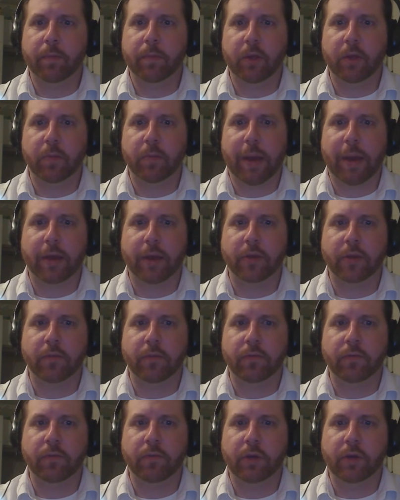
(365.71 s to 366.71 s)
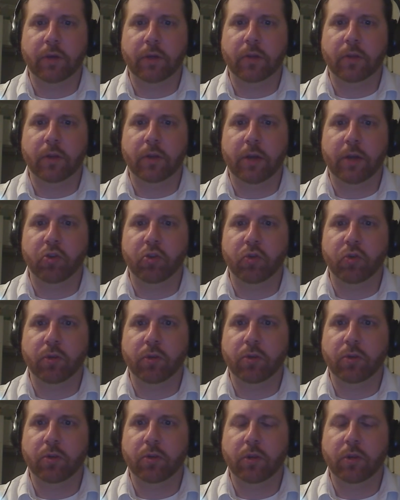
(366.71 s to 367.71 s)
His passive is
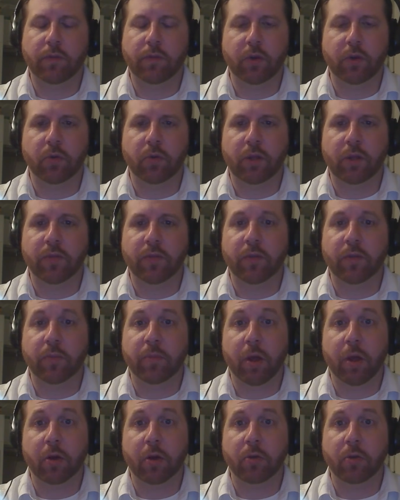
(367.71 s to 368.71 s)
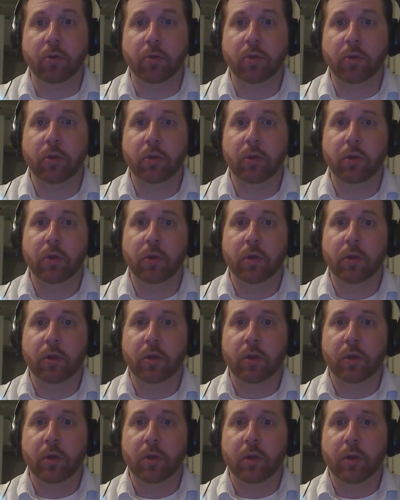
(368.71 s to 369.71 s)
dangerous if you don't leave enough blockers.
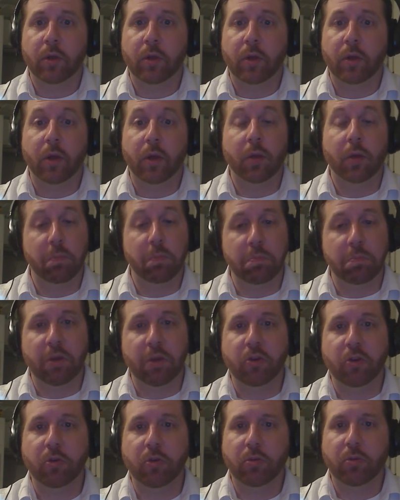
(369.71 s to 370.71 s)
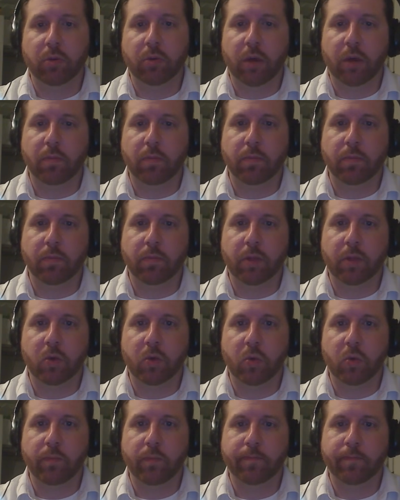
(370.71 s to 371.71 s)
Mentor, okay, that's
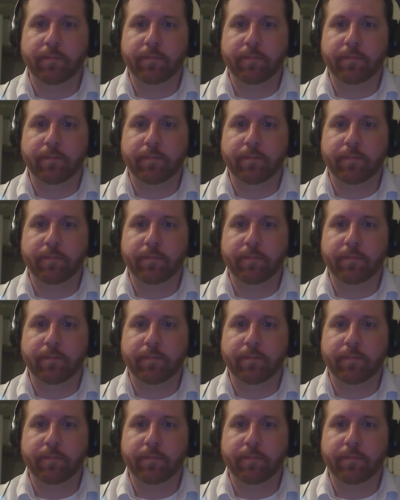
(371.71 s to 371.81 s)
cool.